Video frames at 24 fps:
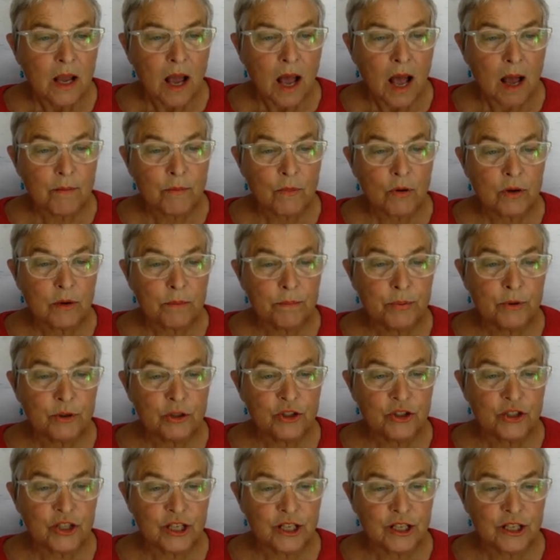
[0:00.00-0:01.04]
I'm going to
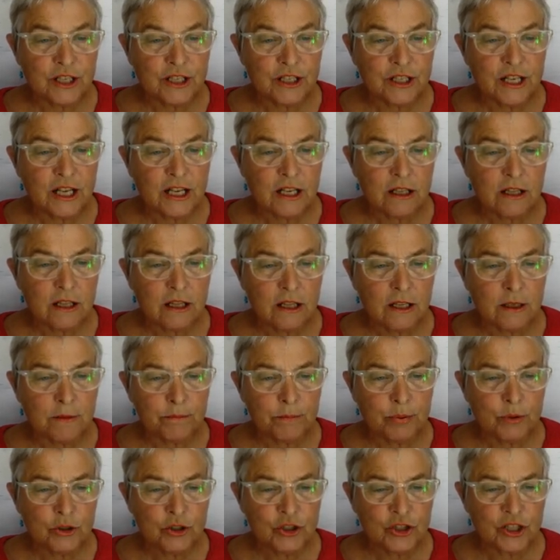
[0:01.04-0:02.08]
push in a nickel and
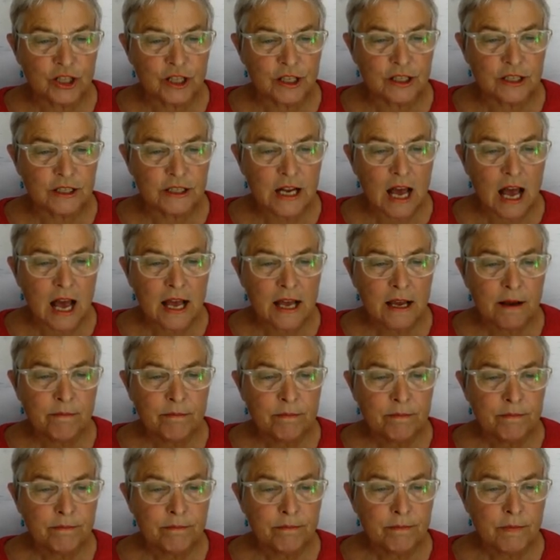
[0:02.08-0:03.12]
push in a dime,
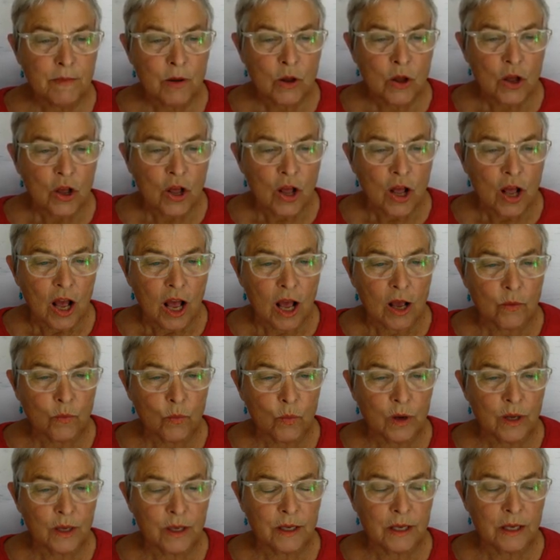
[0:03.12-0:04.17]
and
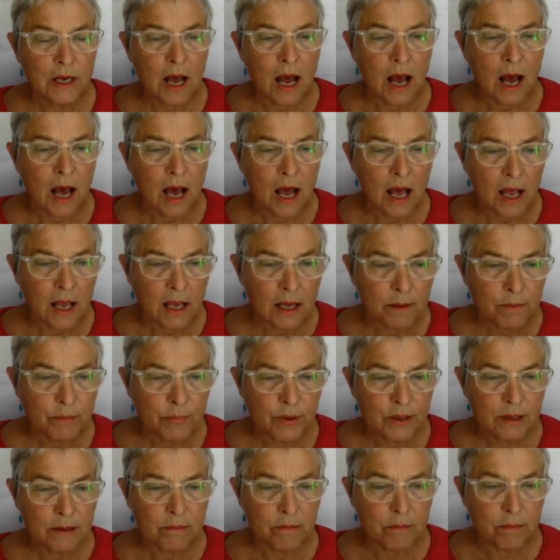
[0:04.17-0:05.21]
when I
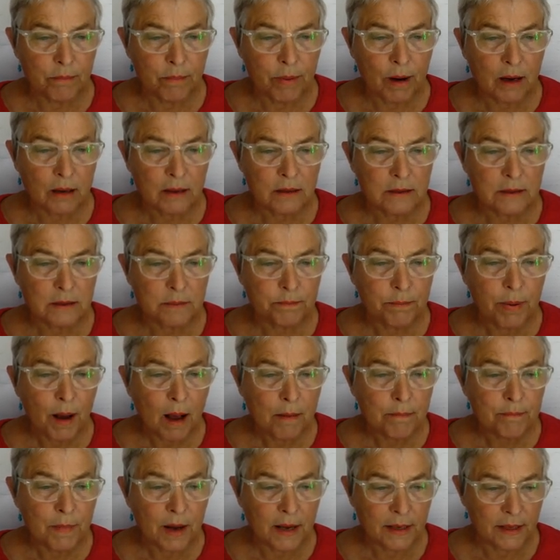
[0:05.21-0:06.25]
print box
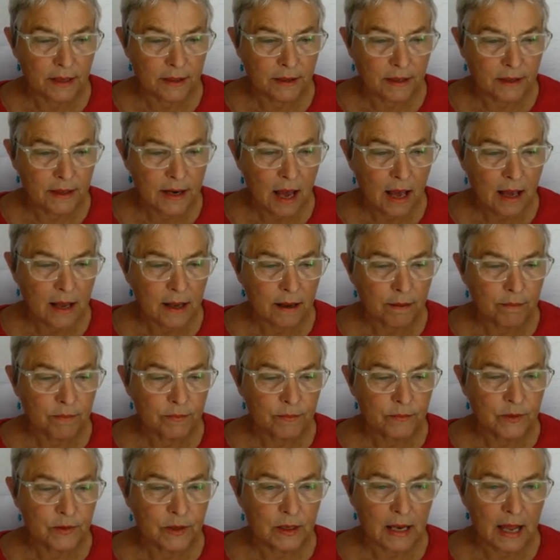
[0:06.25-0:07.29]
pop, I get the dime,
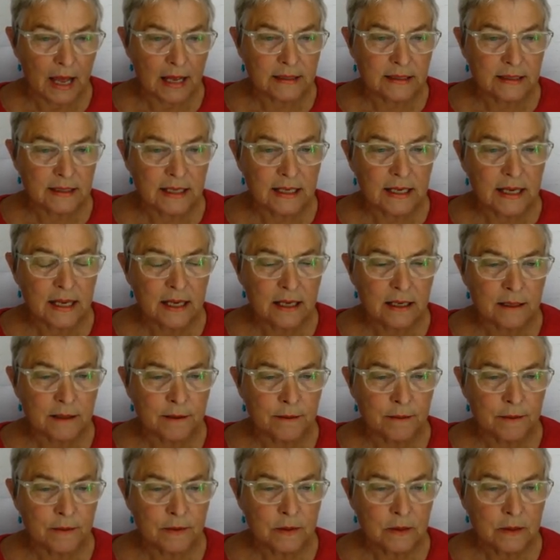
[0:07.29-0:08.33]
the last thing in.
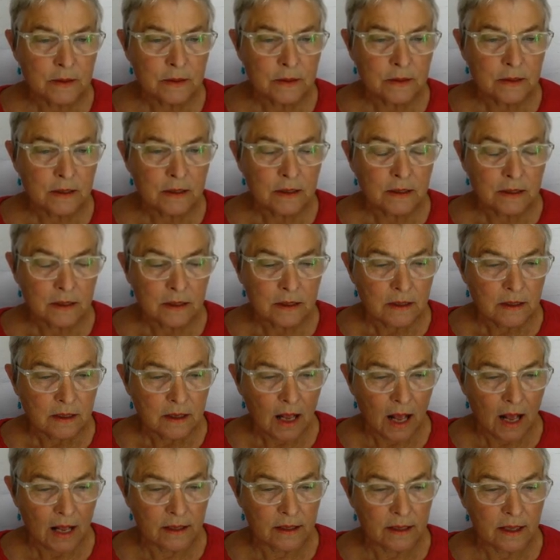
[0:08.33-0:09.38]

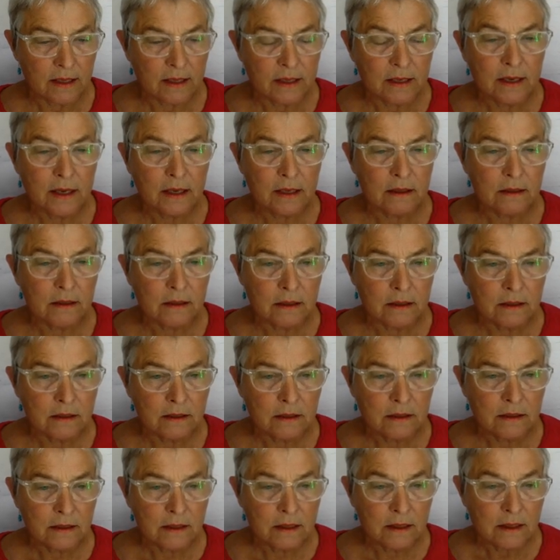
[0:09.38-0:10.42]
And then the nickel.
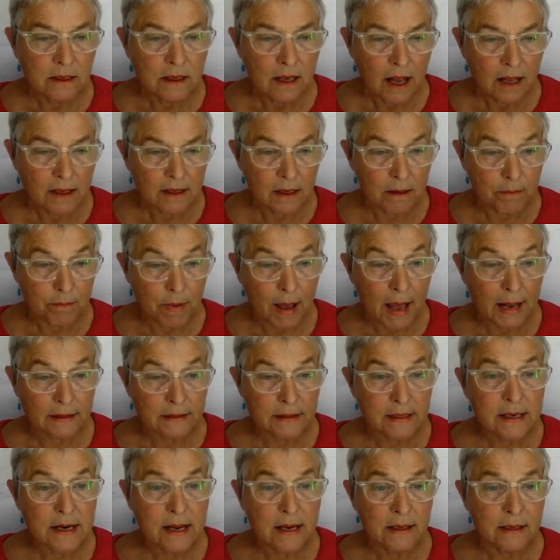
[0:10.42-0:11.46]
And then back
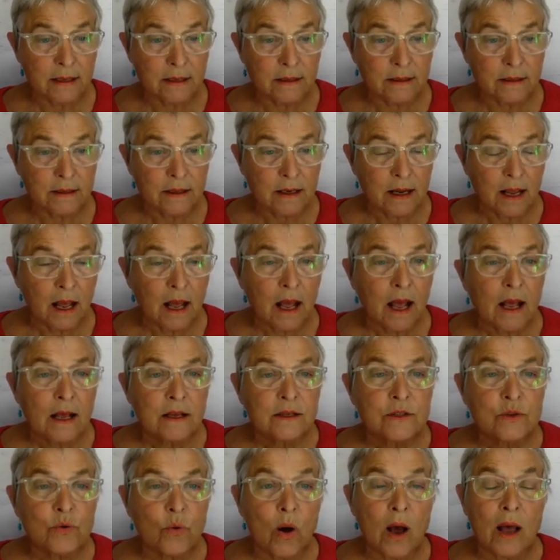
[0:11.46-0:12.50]
to none.
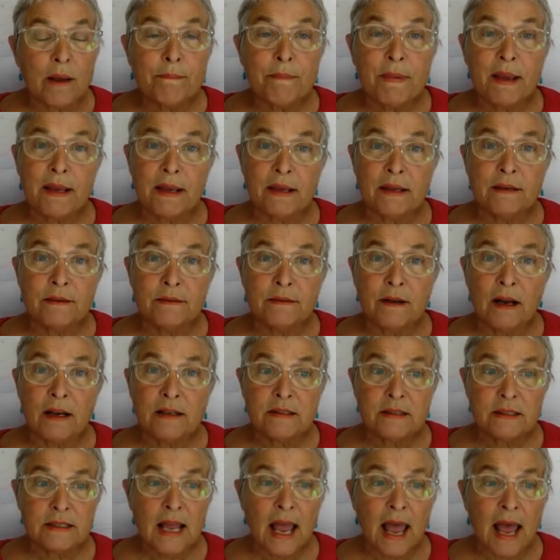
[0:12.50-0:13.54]
So I made a
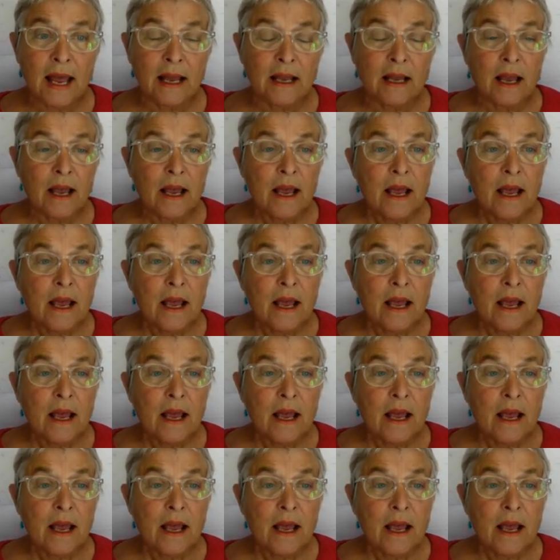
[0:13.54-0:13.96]
stack.